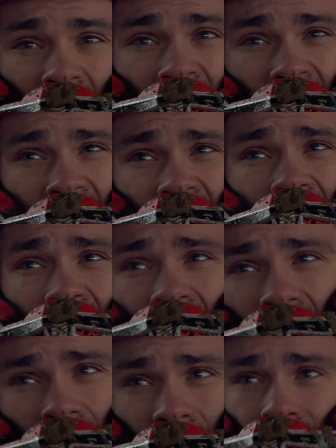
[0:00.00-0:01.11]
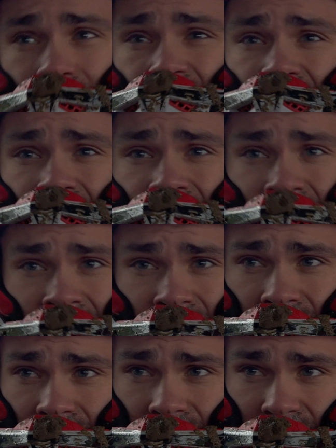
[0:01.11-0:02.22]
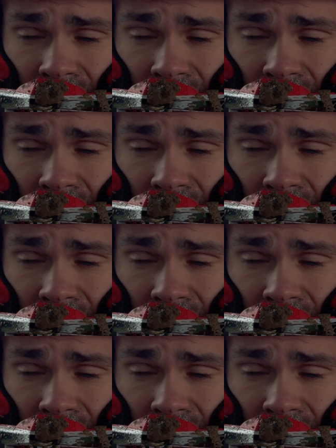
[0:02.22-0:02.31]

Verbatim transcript: the cut by about a second when he hit the line, but it